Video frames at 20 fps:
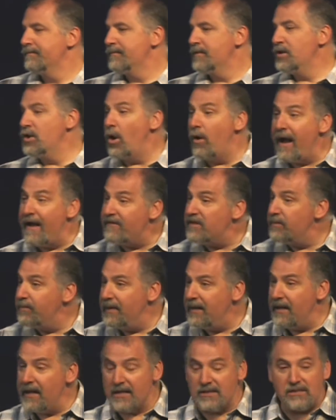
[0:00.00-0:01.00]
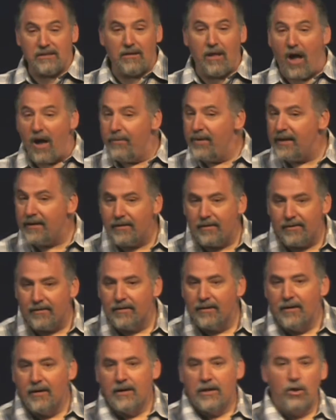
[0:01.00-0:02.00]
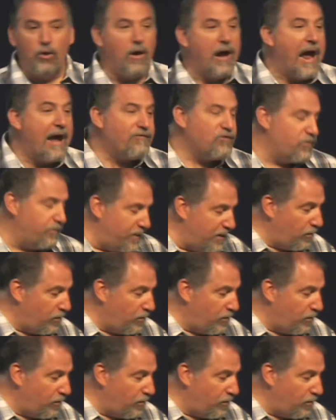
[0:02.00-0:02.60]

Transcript: You don't have to be Islamic you don't have to have